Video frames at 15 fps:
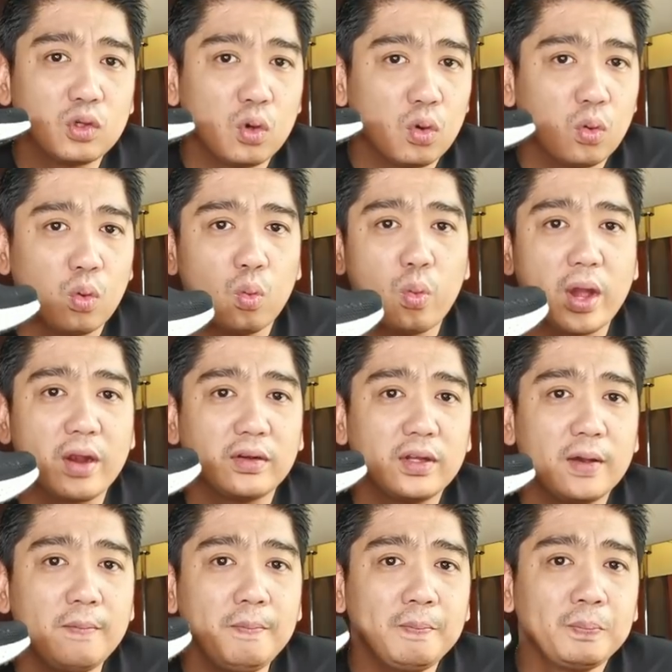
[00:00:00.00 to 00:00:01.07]
you wear
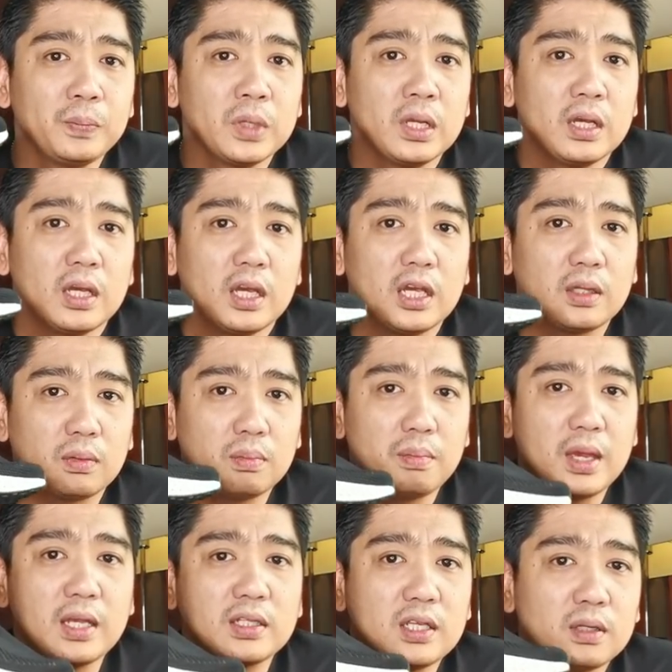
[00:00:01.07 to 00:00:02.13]
them it
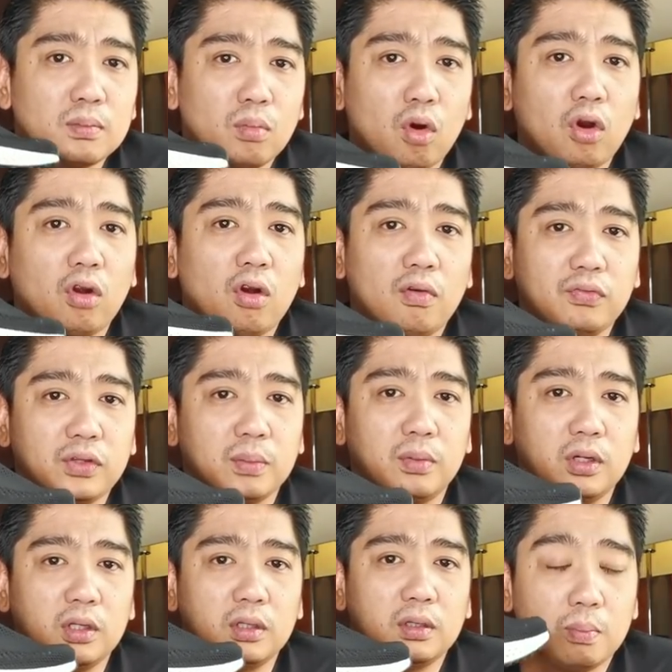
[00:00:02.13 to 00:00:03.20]
makes it more
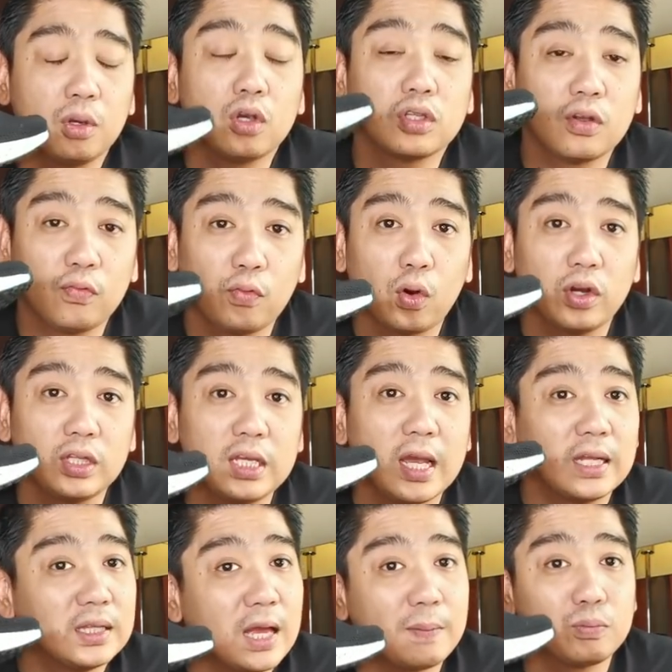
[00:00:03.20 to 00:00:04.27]
comfortable because the
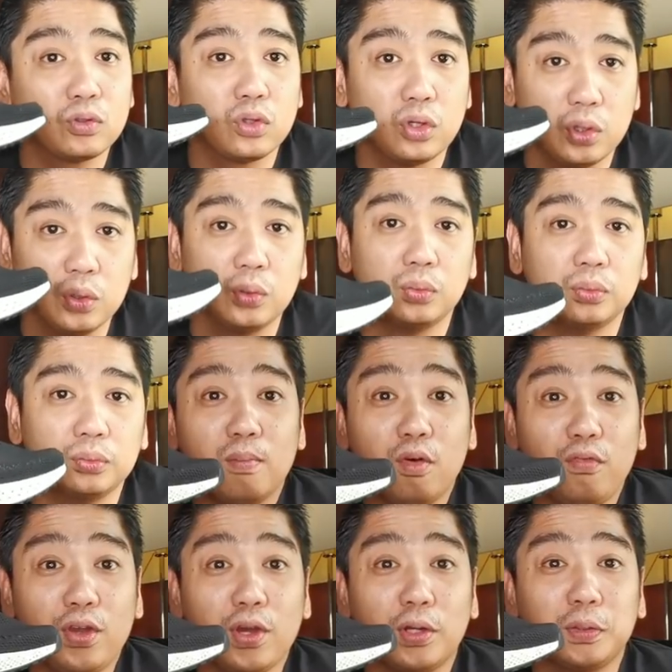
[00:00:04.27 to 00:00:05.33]
4D adapts to you.
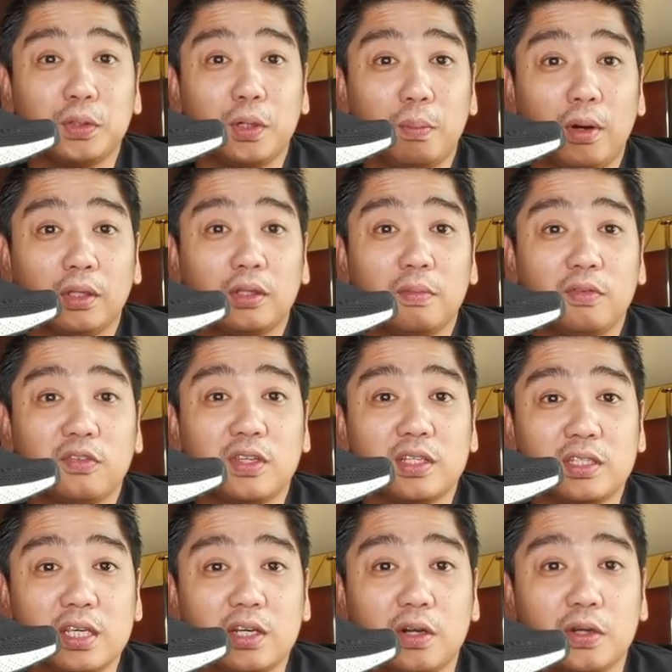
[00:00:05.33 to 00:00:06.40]
Moving on to the bottom of the
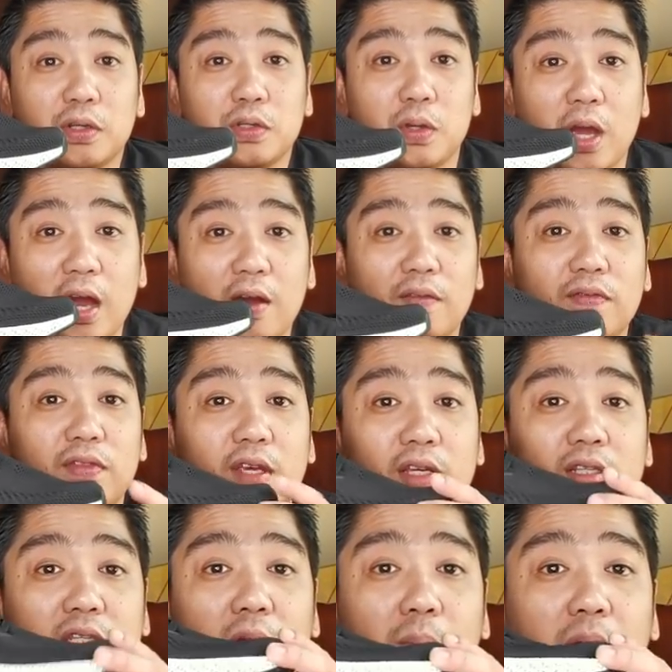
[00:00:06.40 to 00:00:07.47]
sneakers, you have
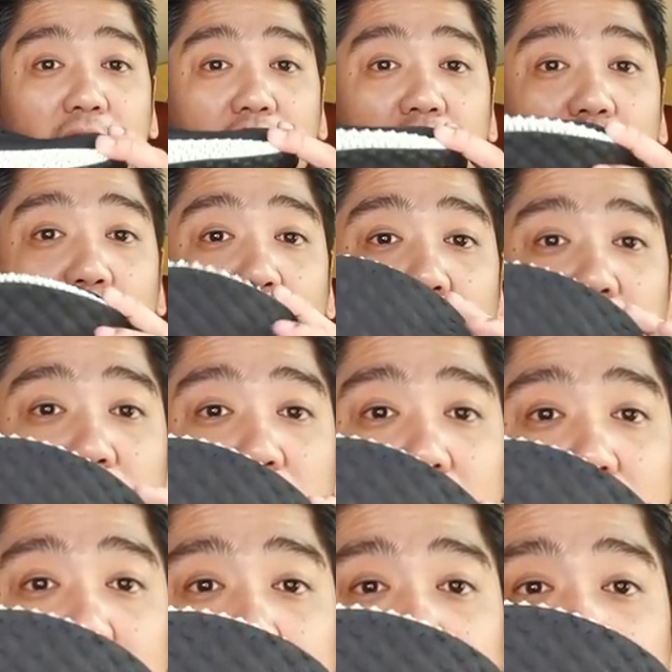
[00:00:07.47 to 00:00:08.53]
this typical
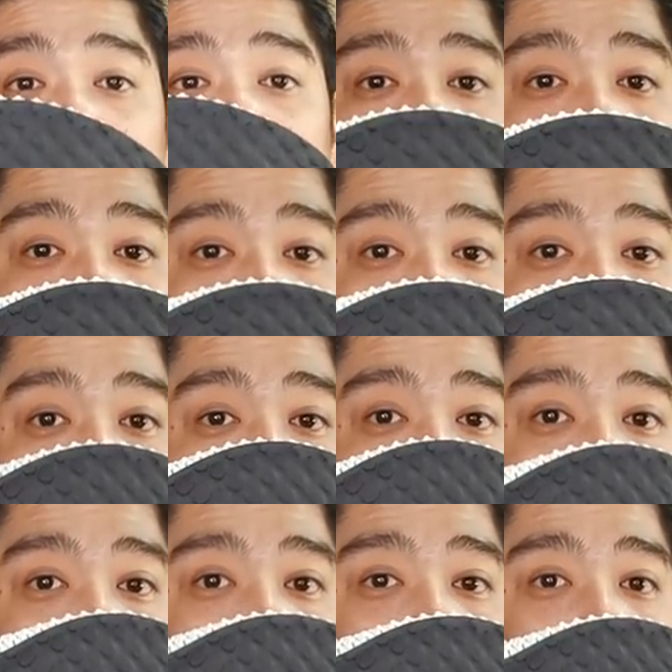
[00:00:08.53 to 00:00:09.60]
continental
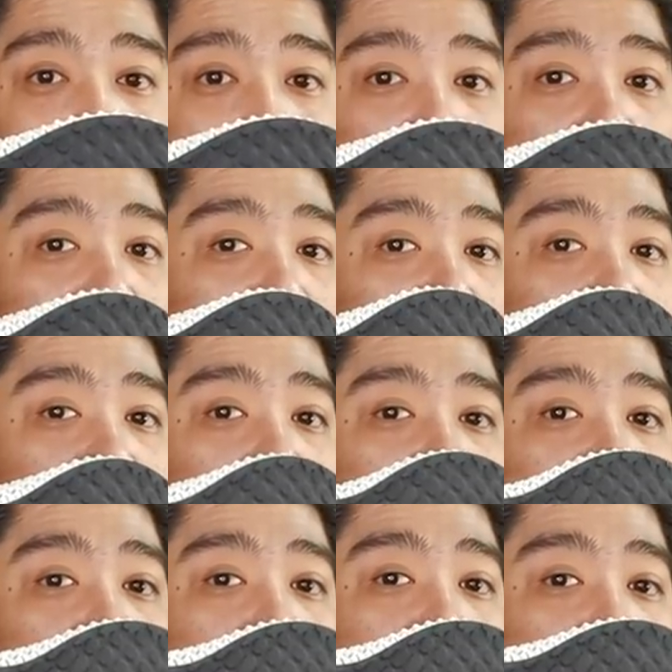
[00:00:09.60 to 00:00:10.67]
outsole uh, that
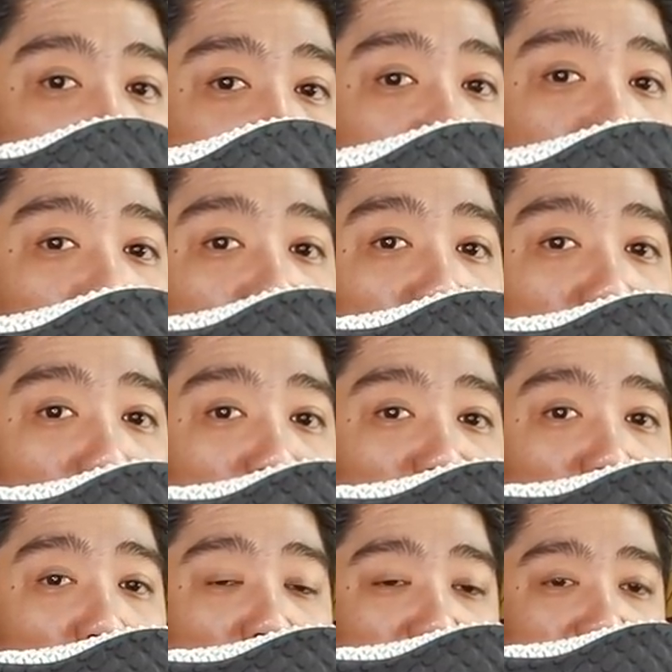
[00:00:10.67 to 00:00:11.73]
is used for
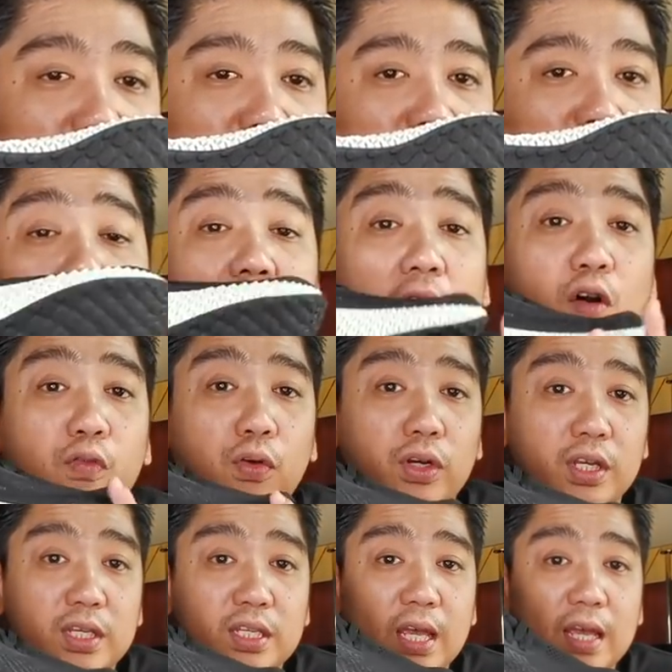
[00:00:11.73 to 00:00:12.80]
4D. Now for
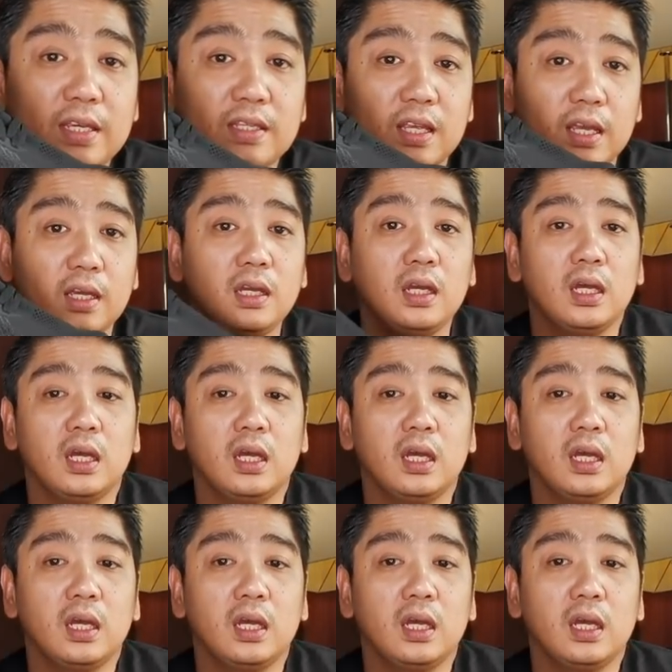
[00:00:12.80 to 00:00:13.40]
the sizing,